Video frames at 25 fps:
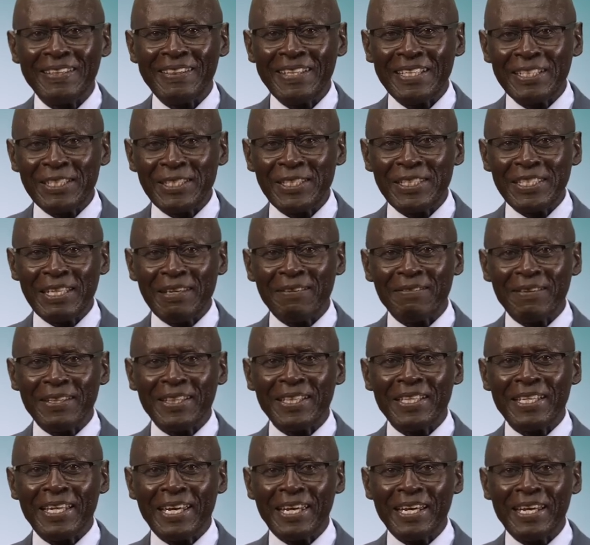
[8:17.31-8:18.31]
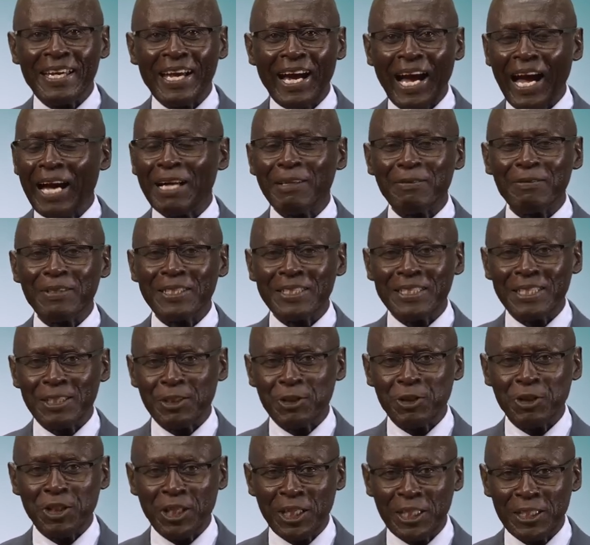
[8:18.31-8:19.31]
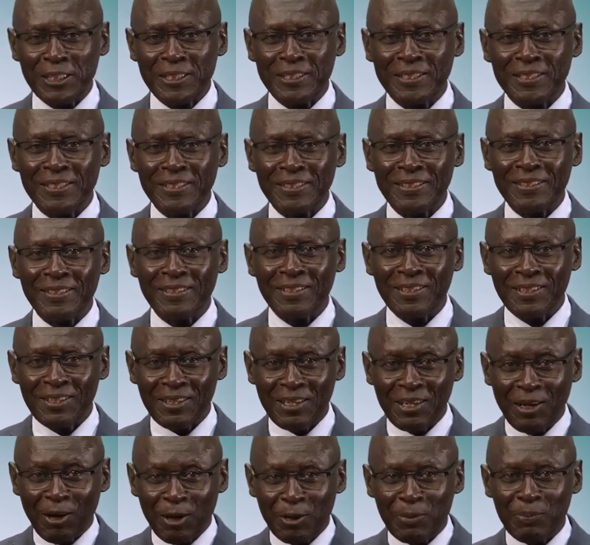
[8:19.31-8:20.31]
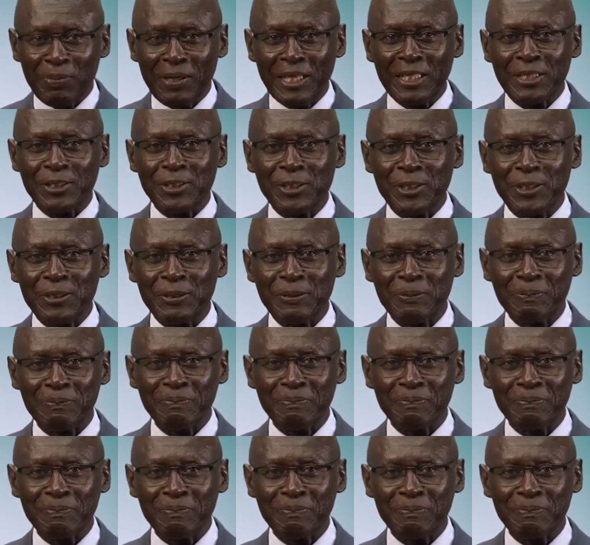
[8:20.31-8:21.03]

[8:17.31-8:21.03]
the Seventh-day Adventist Church. God bless you.